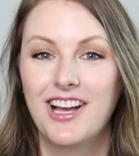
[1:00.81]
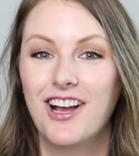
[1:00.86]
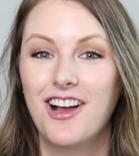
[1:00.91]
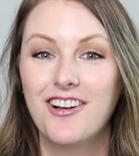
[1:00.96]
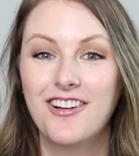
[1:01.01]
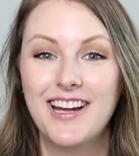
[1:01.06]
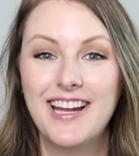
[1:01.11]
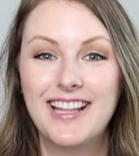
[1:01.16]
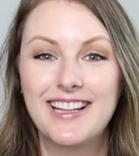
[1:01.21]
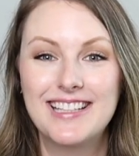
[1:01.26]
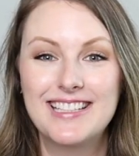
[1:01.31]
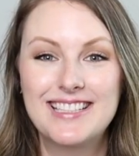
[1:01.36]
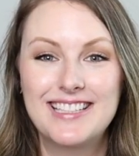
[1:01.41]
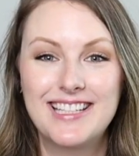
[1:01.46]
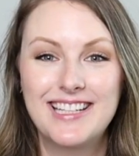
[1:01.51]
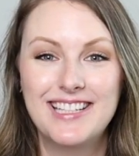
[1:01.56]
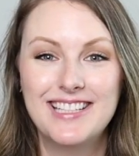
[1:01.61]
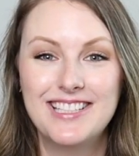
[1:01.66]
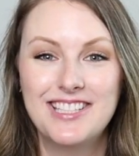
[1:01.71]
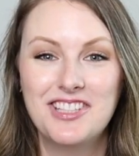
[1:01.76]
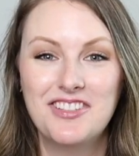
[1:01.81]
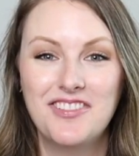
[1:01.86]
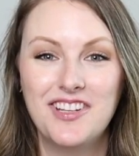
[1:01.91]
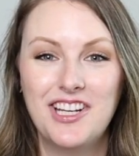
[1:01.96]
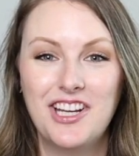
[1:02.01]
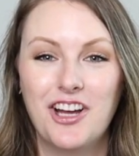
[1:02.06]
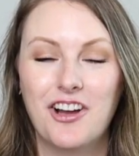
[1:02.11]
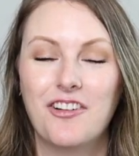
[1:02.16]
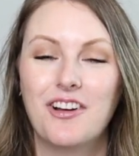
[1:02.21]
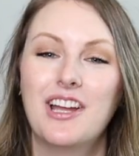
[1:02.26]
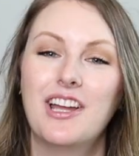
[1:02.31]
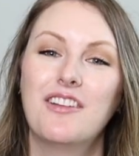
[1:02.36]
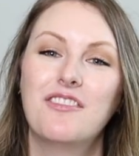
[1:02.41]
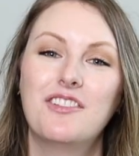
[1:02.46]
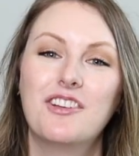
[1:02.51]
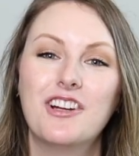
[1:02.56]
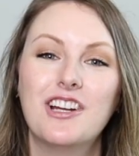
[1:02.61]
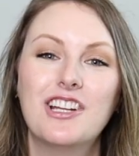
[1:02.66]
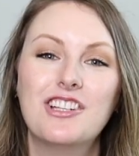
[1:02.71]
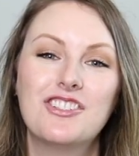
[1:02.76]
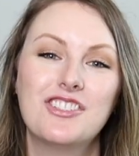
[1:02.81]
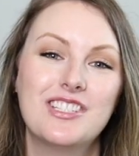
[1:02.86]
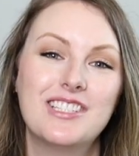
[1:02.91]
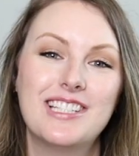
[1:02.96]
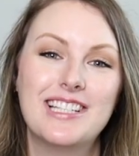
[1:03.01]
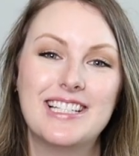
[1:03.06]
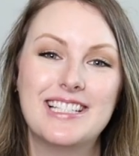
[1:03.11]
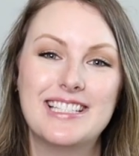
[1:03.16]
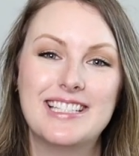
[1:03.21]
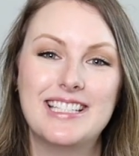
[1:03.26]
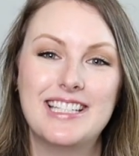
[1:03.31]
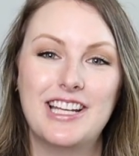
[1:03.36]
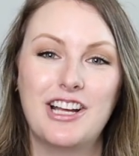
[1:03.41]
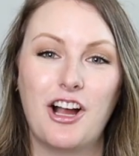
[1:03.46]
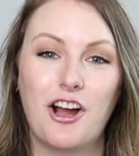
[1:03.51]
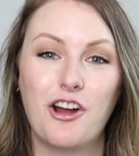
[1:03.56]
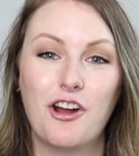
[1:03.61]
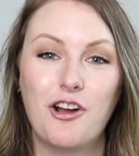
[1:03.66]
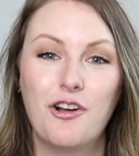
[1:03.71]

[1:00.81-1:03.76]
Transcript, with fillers: All right, let's get into the video. If you're interested in seeing our